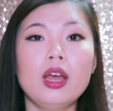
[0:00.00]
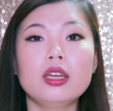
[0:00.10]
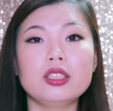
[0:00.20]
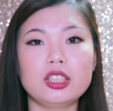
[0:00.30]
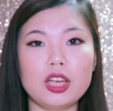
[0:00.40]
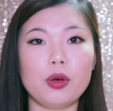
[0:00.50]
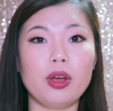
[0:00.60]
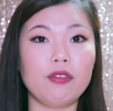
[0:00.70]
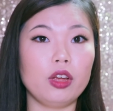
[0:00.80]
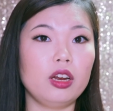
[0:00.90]
So
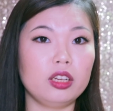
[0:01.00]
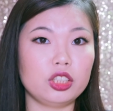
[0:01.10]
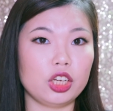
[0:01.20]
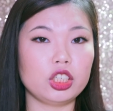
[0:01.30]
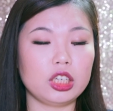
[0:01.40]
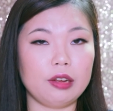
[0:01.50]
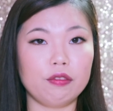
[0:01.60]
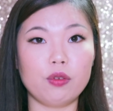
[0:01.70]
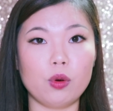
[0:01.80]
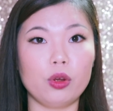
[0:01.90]
if you're searching
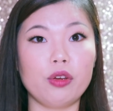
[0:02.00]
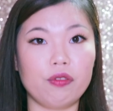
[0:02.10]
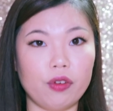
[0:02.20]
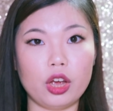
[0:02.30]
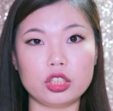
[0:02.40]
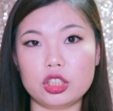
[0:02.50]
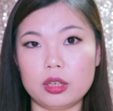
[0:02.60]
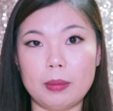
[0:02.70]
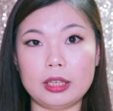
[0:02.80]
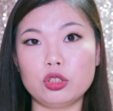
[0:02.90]
for your
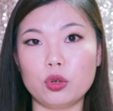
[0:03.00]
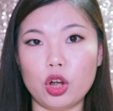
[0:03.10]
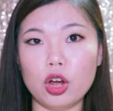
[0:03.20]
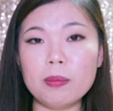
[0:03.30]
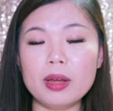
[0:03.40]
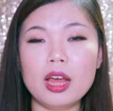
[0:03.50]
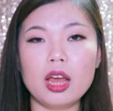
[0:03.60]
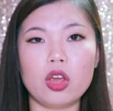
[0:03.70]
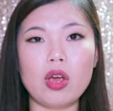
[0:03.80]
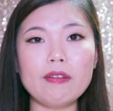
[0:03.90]
first menstrual cup,
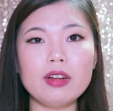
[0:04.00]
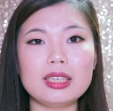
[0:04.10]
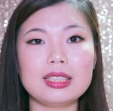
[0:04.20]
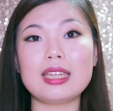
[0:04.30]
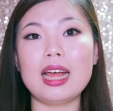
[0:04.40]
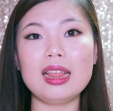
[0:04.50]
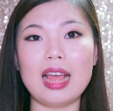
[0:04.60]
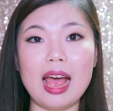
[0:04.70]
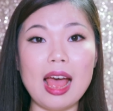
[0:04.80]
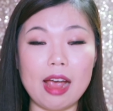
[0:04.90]
you have to understand
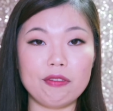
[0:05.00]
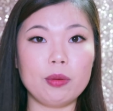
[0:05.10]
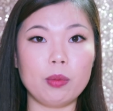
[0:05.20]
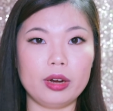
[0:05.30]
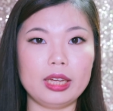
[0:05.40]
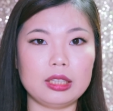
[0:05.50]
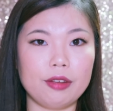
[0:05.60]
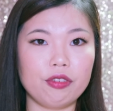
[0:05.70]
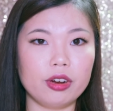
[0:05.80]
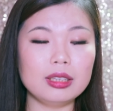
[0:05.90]
that everybody is
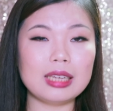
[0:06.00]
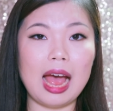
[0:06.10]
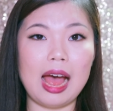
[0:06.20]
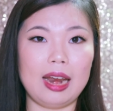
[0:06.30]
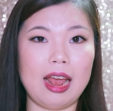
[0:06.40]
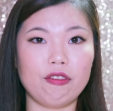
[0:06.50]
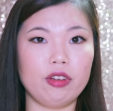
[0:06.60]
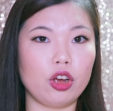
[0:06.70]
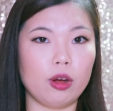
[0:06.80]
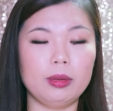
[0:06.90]
different and
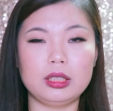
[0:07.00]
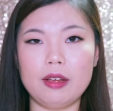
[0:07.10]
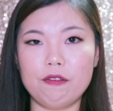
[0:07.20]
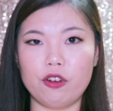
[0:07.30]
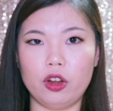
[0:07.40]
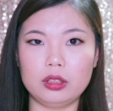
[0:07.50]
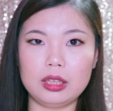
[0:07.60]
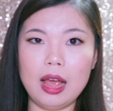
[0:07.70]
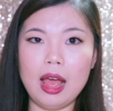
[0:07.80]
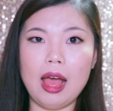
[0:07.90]
every cup is different.
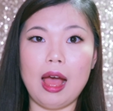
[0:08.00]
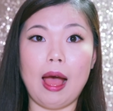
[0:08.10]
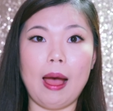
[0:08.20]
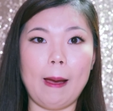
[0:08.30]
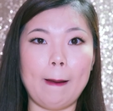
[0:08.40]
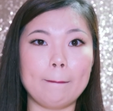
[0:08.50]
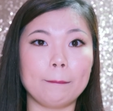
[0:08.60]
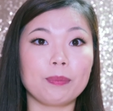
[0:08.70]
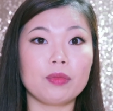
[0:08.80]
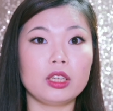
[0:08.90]

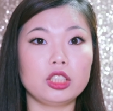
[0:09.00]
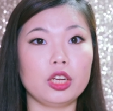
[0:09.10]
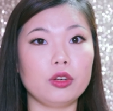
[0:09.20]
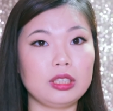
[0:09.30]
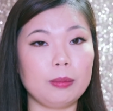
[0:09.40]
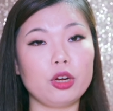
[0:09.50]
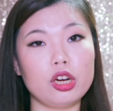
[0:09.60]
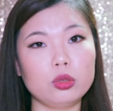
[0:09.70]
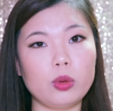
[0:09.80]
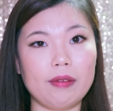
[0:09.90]
So some
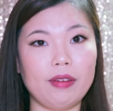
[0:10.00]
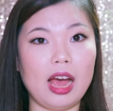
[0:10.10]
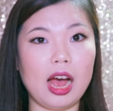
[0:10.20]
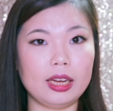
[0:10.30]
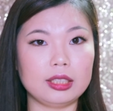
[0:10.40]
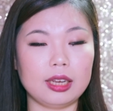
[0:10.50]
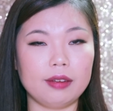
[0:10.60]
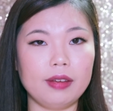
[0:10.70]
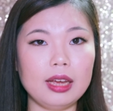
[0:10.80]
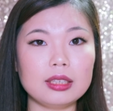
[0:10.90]
girls will have a higher
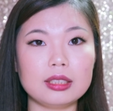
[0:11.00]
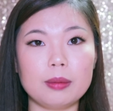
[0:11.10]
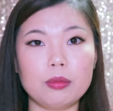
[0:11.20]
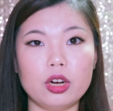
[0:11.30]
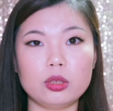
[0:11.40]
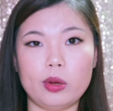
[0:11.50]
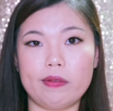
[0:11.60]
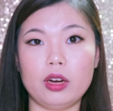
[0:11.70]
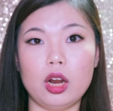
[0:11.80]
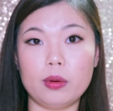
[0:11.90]
cervix, some girls will
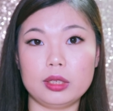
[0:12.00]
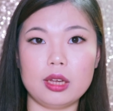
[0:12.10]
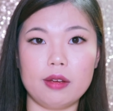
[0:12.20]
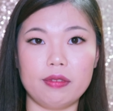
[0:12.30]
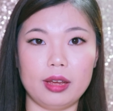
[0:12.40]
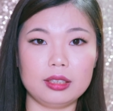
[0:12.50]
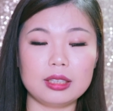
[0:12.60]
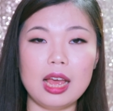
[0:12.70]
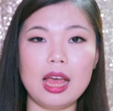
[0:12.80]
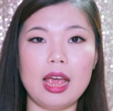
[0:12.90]
have a lower cervix.
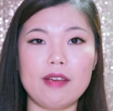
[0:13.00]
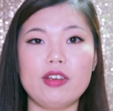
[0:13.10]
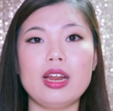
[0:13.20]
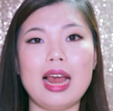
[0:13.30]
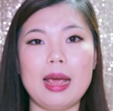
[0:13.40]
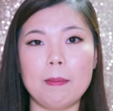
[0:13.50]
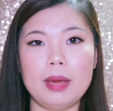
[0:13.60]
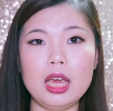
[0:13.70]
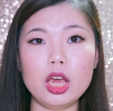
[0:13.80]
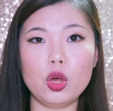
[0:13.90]
If you're like
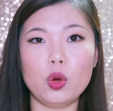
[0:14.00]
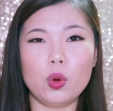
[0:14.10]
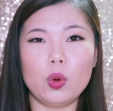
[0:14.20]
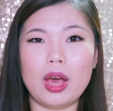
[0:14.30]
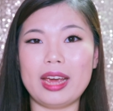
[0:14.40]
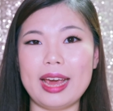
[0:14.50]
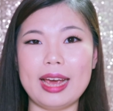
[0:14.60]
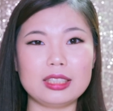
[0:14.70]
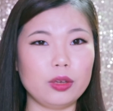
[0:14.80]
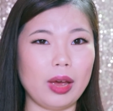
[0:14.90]
me, who
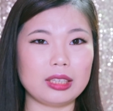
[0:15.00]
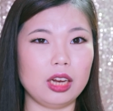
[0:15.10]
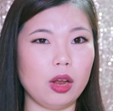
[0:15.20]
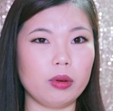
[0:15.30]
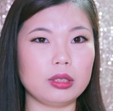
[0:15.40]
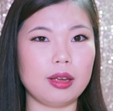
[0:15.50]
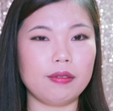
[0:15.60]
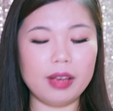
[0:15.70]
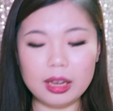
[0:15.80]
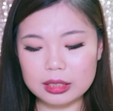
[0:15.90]
has a lower
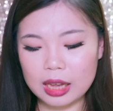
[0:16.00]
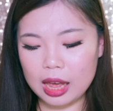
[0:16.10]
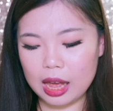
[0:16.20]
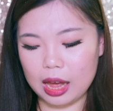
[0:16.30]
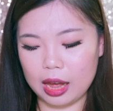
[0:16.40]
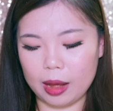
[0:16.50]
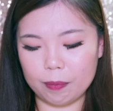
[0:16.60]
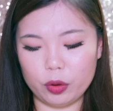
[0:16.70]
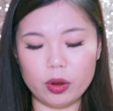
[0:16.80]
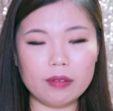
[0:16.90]
cervix,
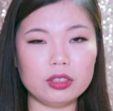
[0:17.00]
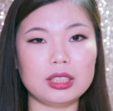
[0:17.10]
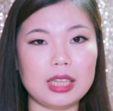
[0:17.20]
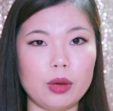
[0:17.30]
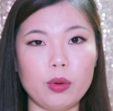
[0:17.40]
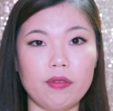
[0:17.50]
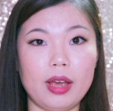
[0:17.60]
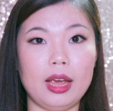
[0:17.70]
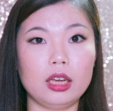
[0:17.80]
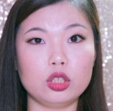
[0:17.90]
you have to stick with
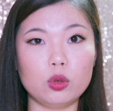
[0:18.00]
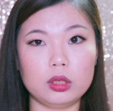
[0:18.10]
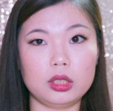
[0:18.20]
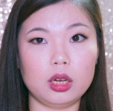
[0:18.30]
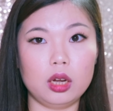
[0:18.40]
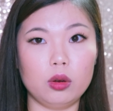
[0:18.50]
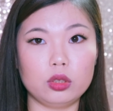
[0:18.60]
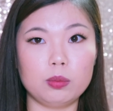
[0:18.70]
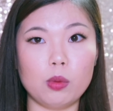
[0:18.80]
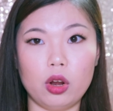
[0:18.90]
a shorter or
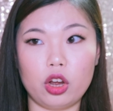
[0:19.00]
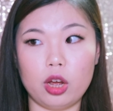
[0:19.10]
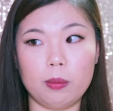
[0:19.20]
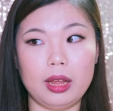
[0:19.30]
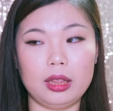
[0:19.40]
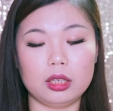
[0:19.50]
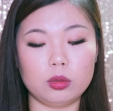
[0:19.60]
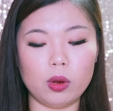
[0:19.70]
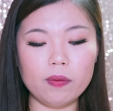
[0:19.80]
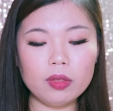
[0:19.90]
smaller cup like this
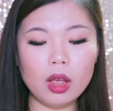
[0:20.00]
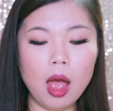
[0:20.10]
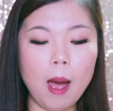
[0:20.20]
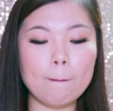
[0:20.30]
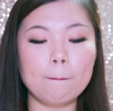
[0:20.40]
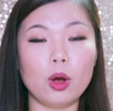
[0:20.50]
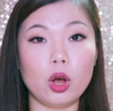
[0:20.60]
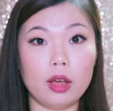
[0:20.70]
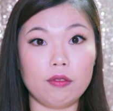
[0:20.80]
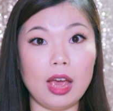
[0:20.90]
one.
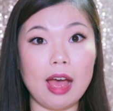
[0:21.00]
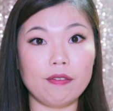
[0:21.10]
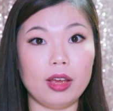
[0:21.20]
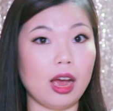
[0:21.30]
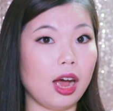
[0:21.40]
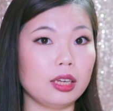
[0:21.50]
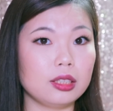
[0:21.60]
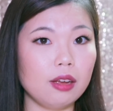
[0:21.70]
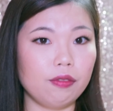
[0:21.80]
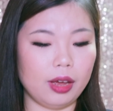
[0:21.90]
But if you have a higher
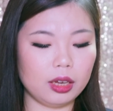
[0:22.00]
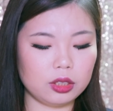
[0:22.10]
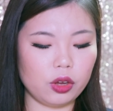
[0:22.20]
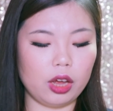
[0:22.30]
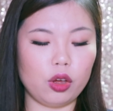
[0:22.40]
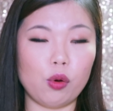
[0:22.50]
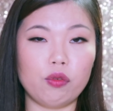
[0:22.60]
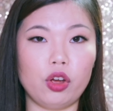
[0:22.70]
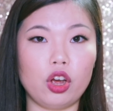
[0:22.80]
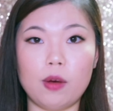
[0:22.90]
cervix, you can go
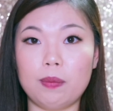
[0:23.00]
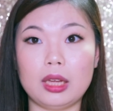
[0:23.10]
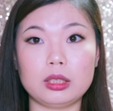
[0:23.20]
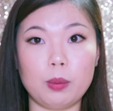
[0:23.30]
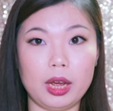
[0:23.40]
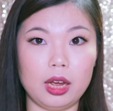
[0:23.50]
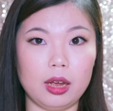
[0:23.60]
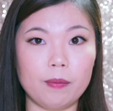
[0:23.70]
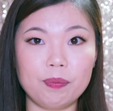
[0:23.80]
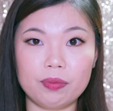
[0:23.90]
for a cup that's
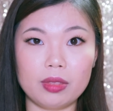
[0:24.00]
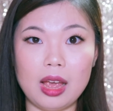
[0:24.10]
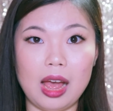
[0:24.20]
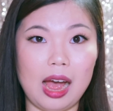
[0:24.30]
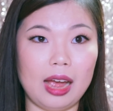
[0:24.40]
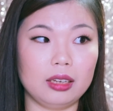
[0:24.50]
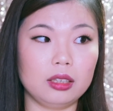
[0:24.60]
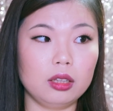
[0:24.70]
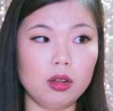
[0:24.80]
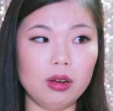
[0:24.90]
bigger
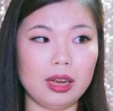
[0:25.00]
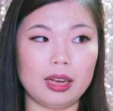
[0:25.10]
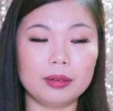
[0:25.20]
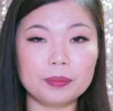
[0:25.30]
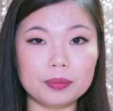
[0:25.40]
and longer.